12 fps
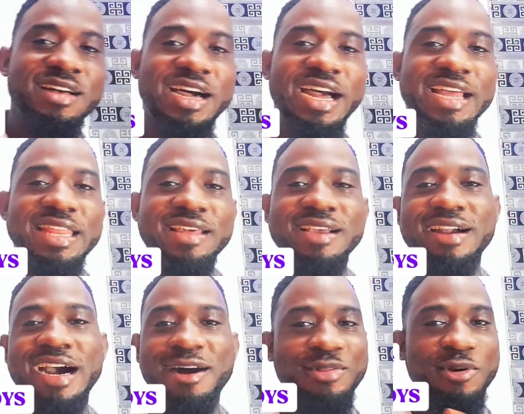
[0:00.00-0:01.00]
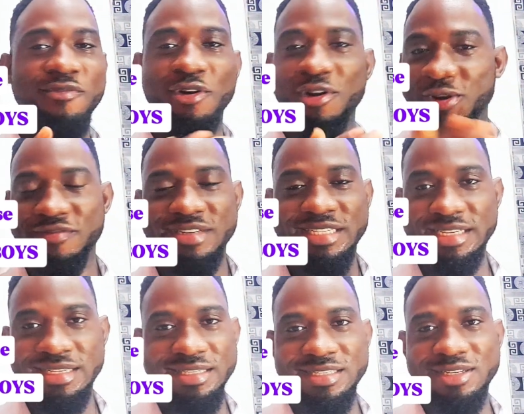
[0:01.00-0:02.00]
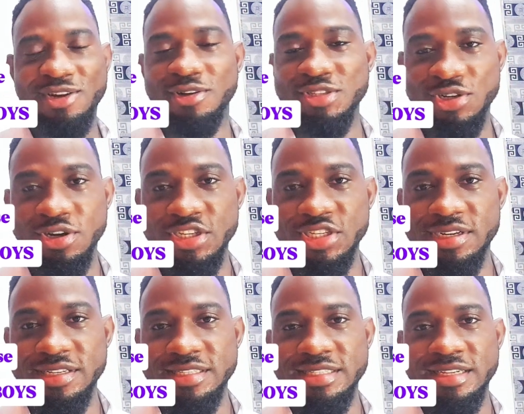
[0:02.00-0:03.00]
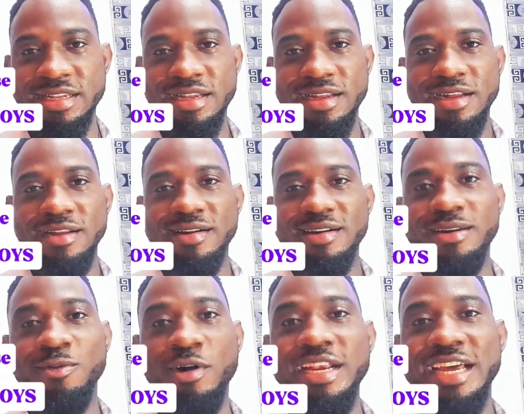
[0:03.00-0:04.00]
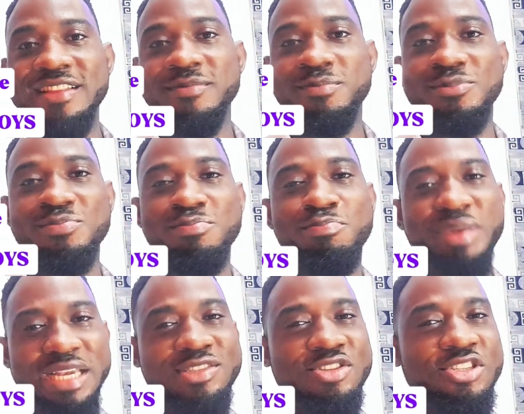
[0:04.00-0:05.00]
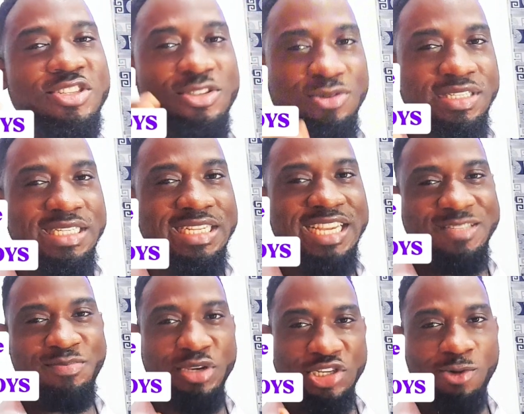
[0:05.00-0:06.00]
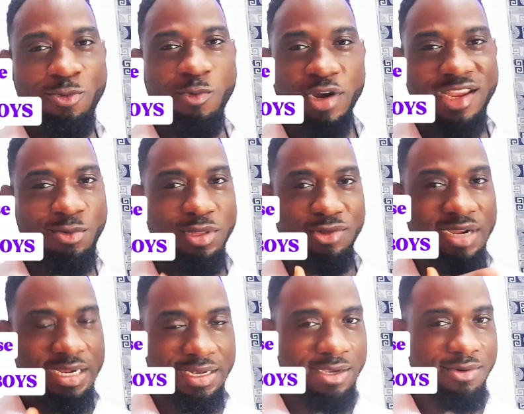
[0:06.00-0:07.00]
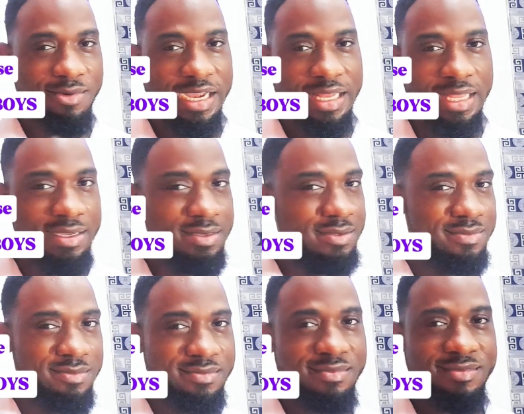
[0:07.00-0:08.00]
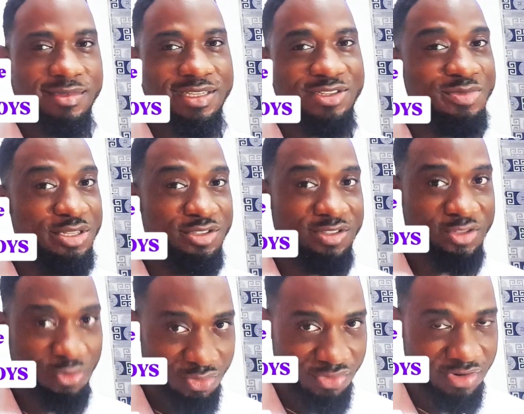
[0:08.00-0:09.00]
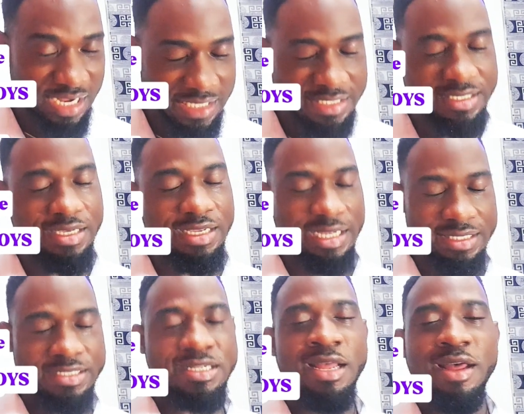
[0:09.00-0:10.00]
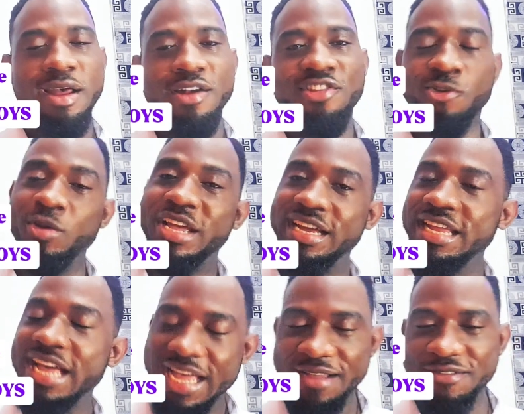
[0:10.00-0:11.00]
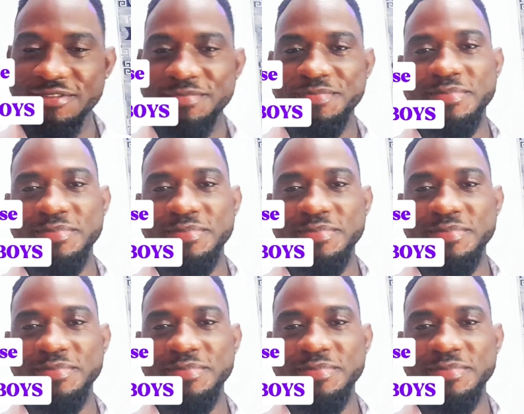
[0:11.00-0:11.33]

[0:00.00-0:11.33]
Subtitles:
I think out of all of these conjunctions, the one that best suits the expression we're working with right now, I think it will be so, right? Yes. So we can have